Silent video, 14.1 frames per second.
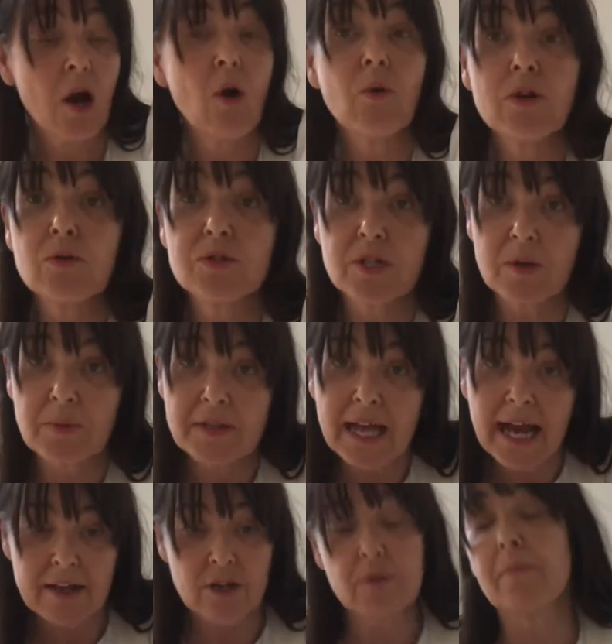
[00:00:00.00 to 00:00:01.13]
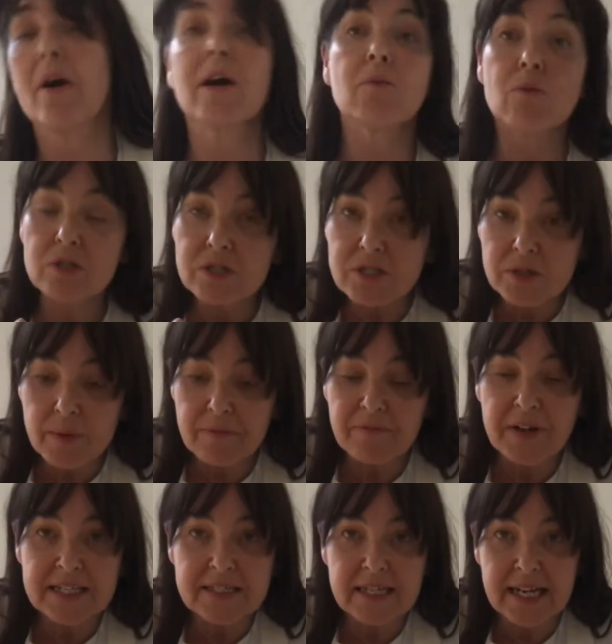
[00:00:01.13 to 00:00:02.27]
Oh, and also with that, you might want to
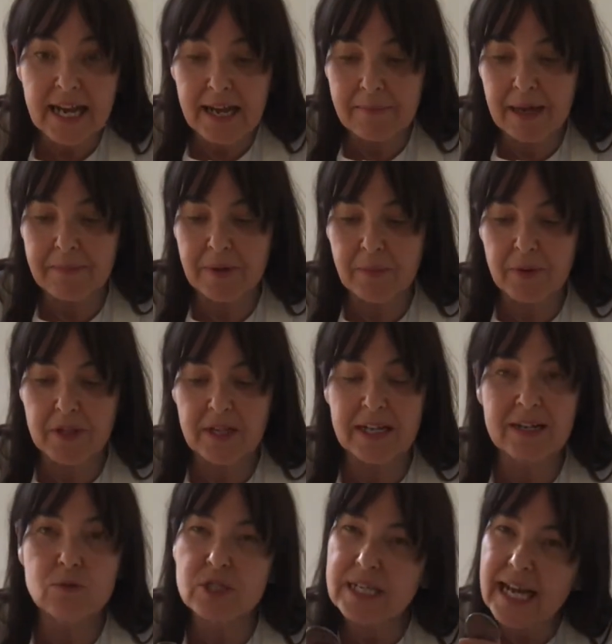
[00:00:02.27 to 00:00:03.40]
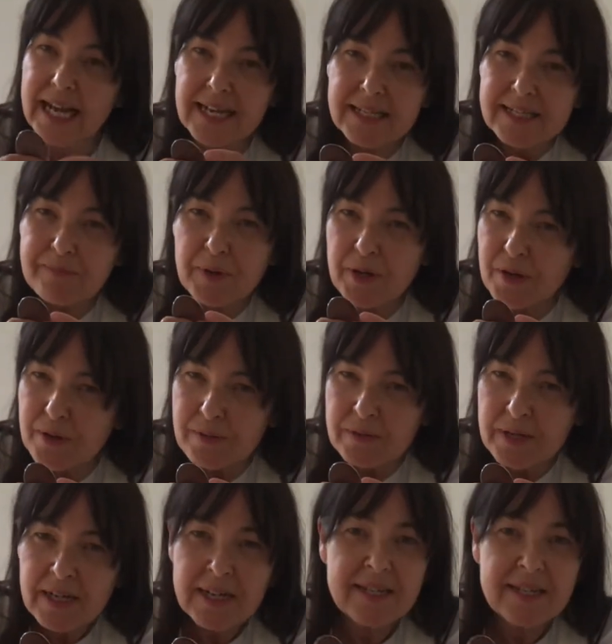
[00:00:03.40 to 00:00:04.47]
investigate maybe with a little teaspoon.